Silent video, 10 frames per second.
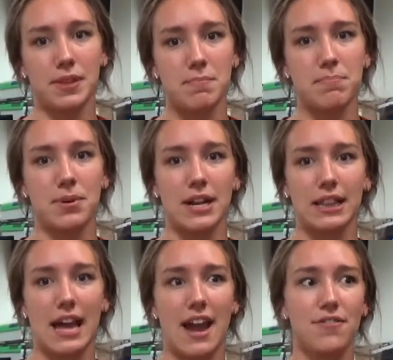Britt
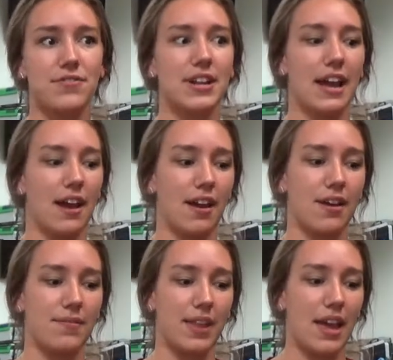left.
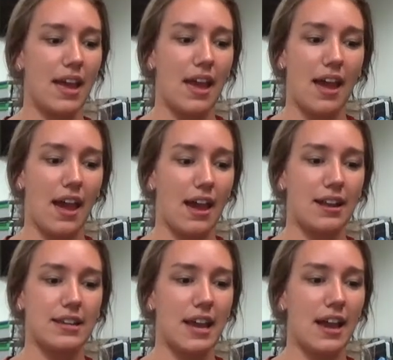
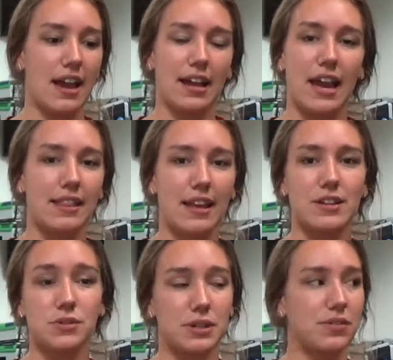And yeah, again, they're
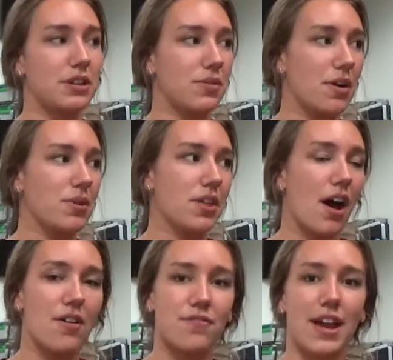doing really well with
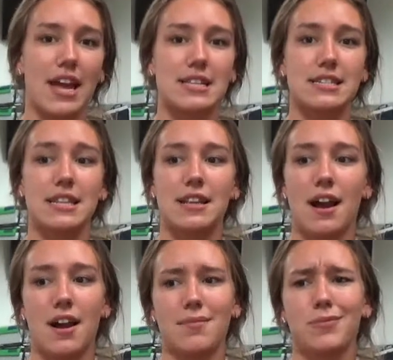the offense, and
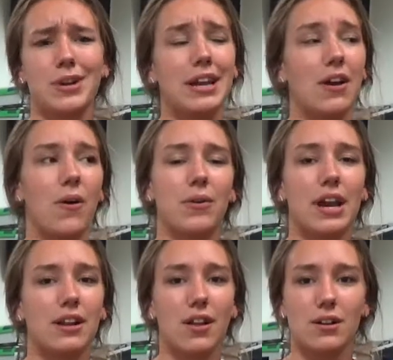all
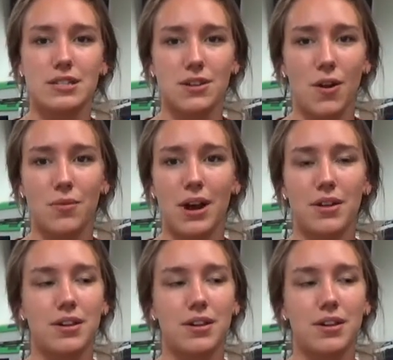get along so well.